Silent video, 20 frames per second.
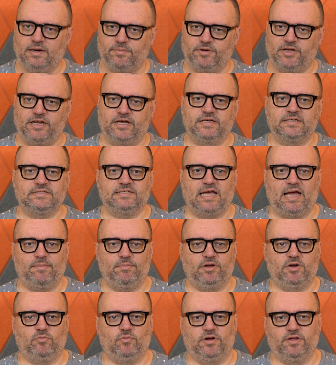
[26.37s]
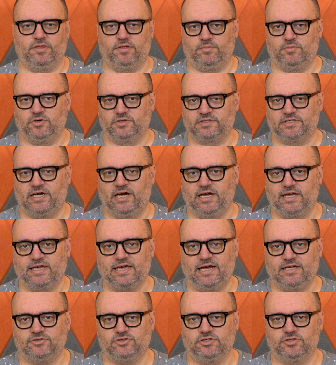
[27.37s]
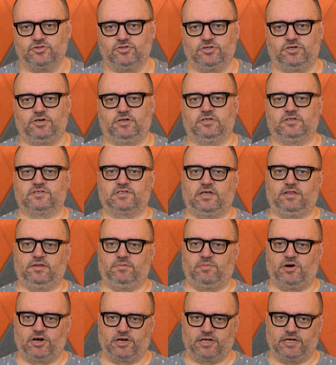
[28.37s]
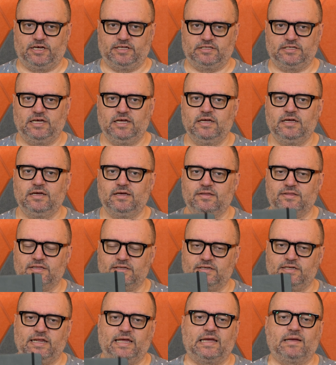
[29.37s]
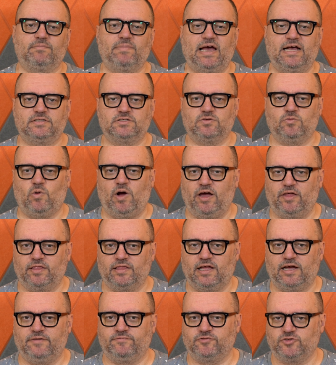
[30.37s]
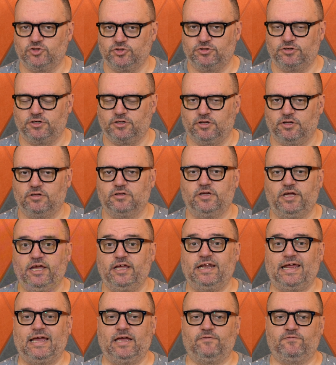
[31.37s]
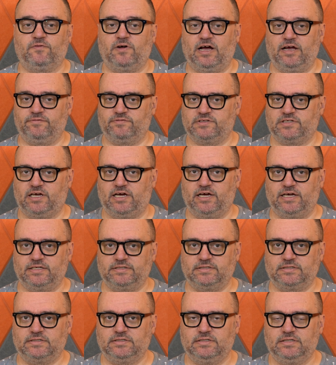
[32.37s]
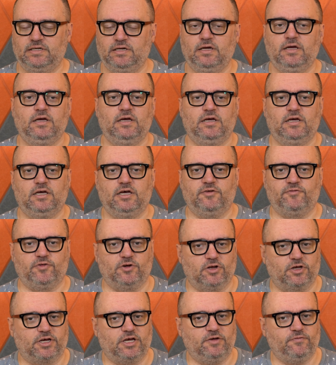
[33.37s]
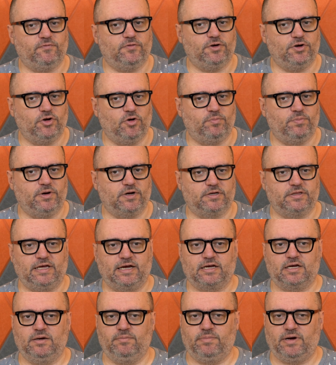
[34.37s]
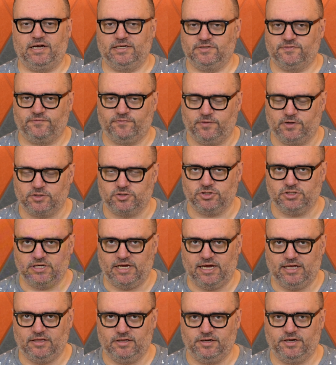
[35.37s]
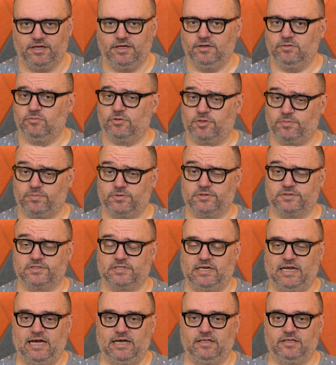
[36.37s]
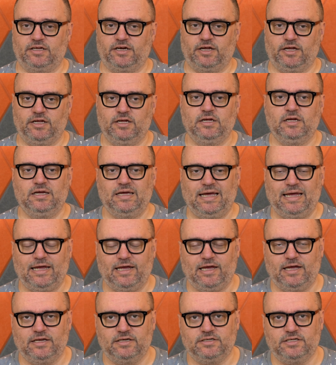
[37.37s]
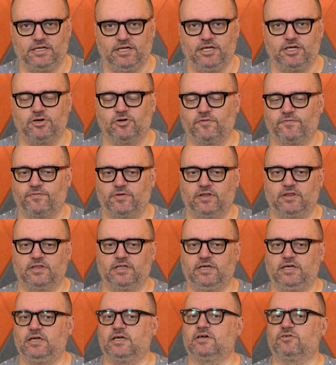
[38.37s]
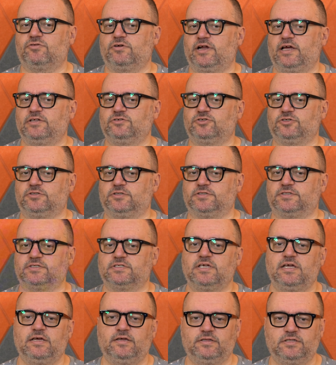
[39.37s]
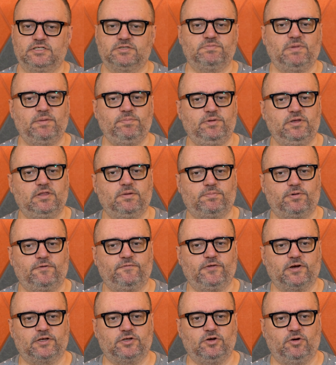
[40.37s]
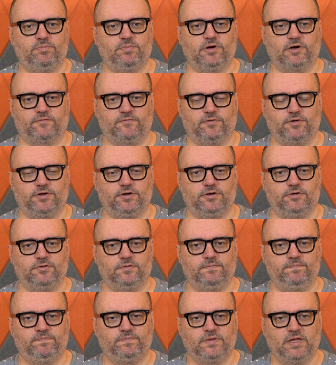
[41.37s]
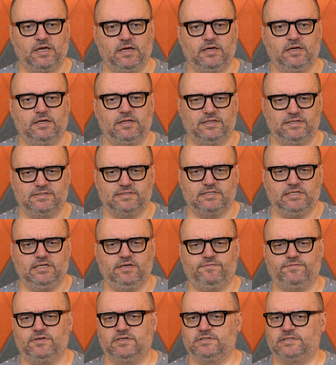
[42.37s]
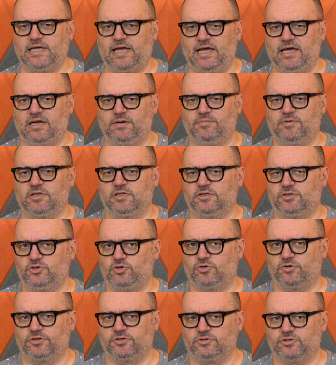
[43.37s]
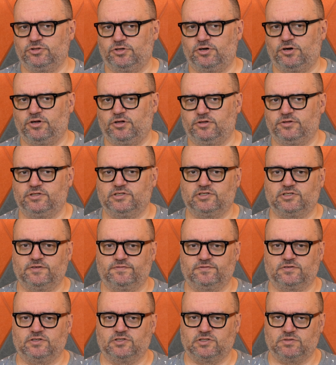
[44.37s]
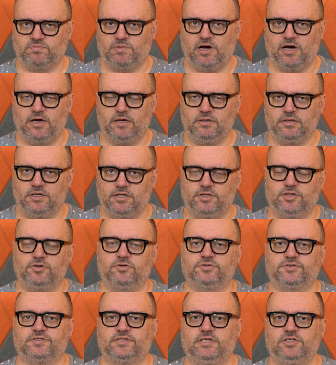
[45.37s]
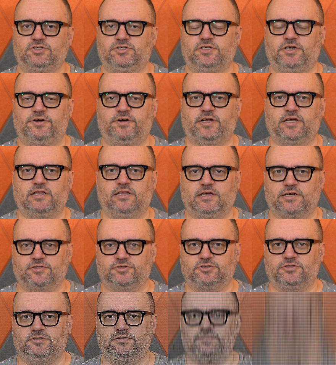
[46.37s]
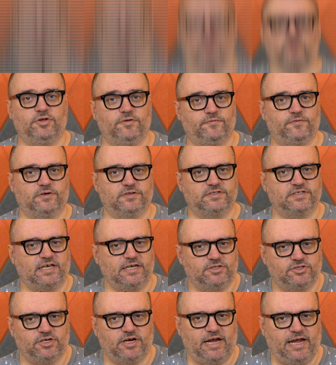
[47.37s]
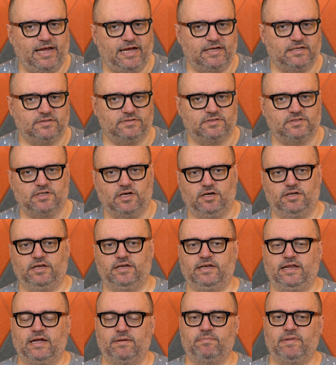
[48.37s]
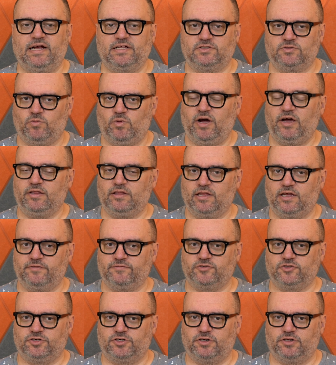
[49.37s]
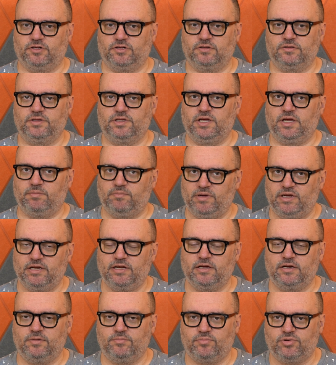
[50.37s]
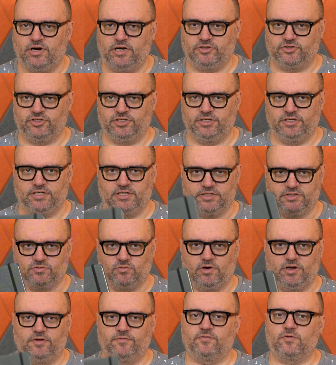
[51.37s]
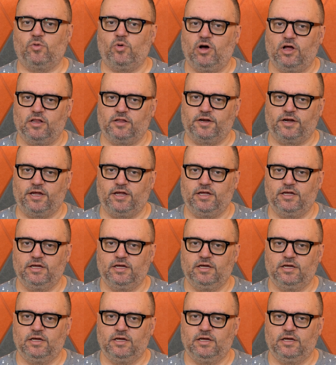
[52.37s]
I'm going to examine one of the most eye-catching journals on the market, the Dingbats Wildlife Journal in A5 size. If you're looking for a notebook that combines functionality with personality and eco-friendly credentials, this might be the perfect notebook for you. Let's see if this animal-adorned journal deserves a spot in your stationery collection. When you first get your hands on a Dingbats Wildlife Journal, the immediate impression is one of quality.